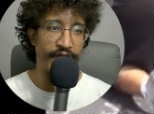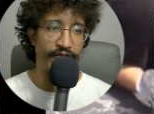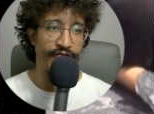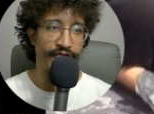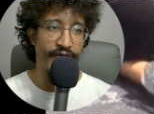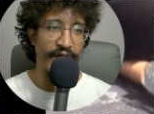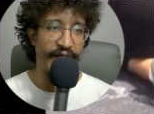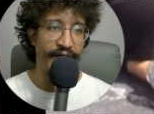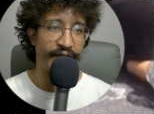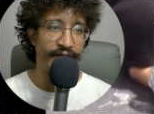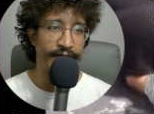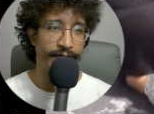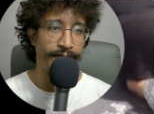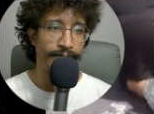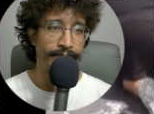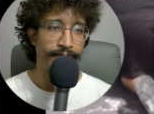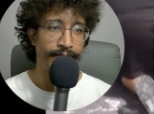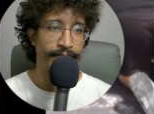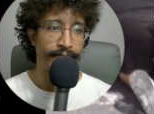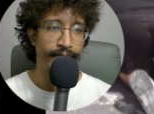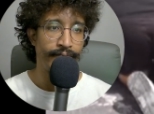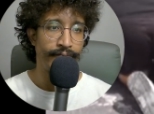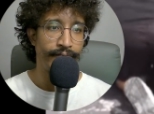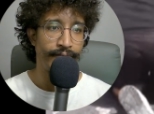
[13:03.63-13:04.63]
fighting.
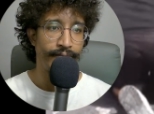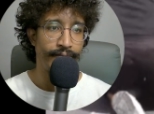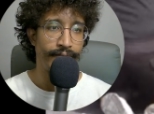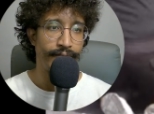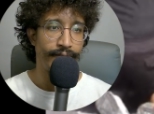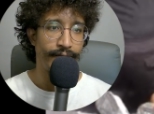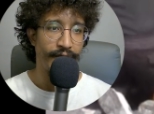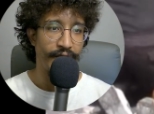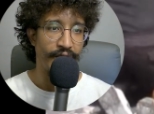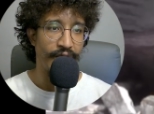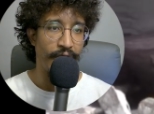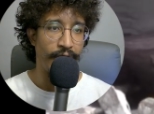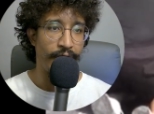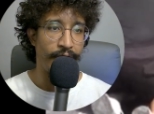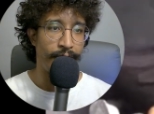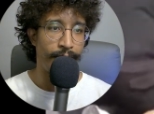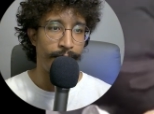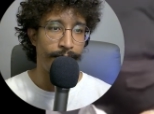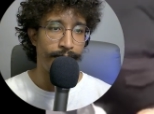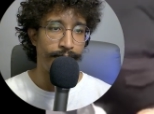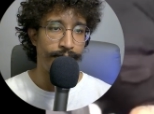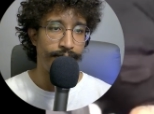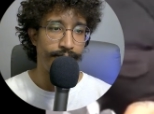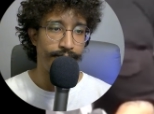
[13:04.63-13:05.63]

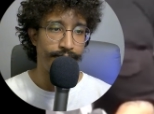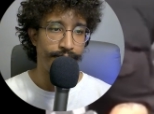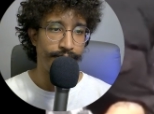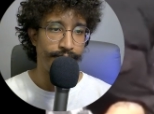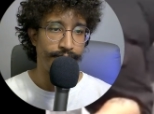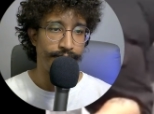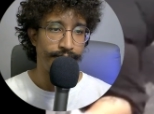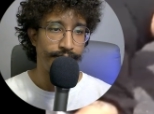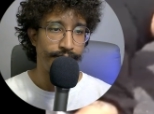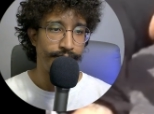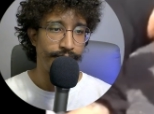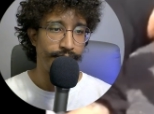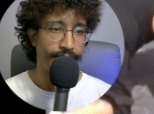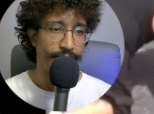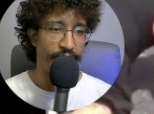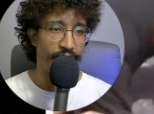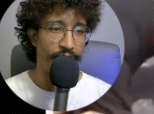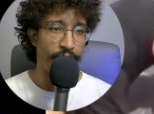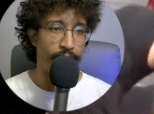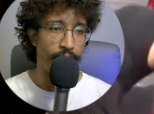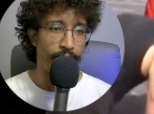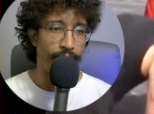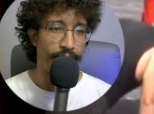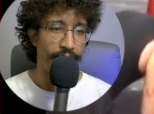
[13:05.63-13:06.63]
Um, you
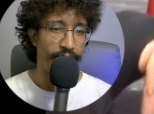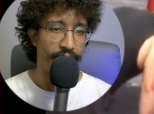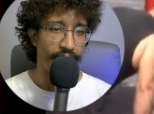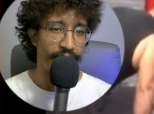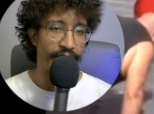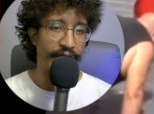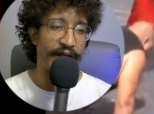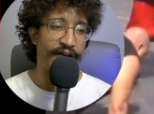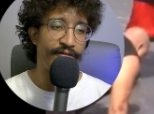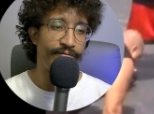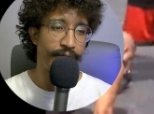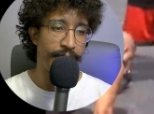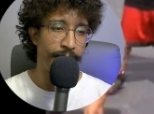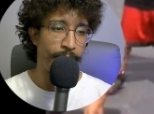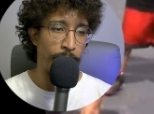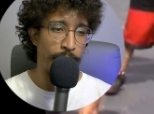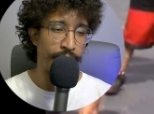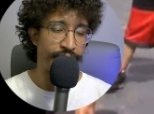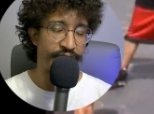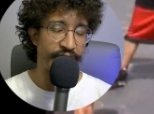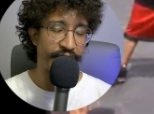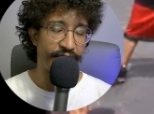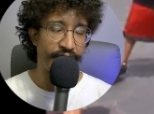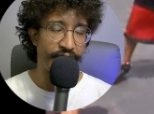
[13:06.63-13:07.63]
know, a lot of people
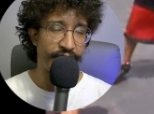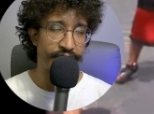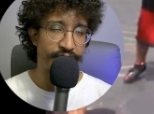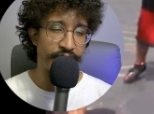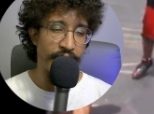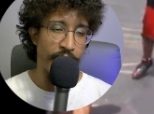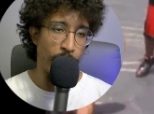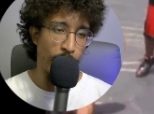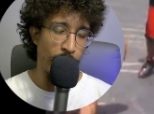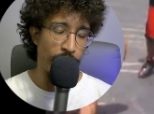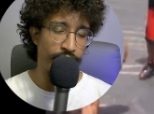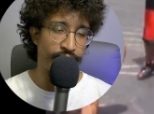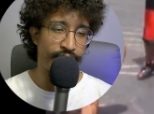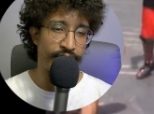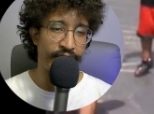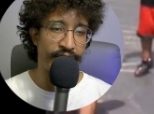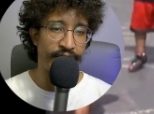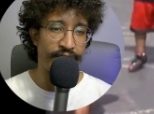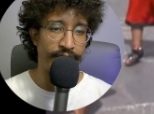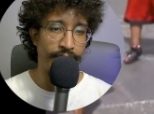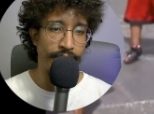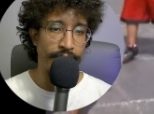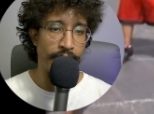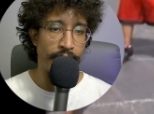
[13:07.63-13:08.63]
would say that it's not worth it
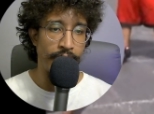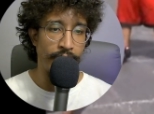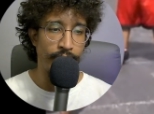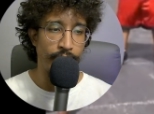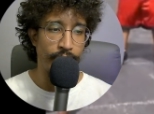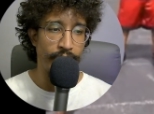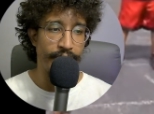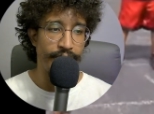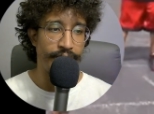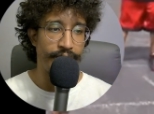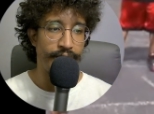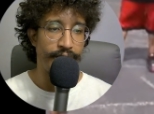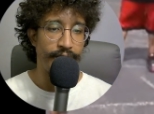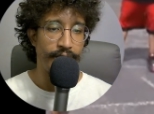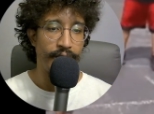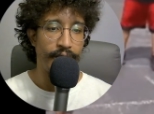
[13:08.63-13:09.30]
in the long run.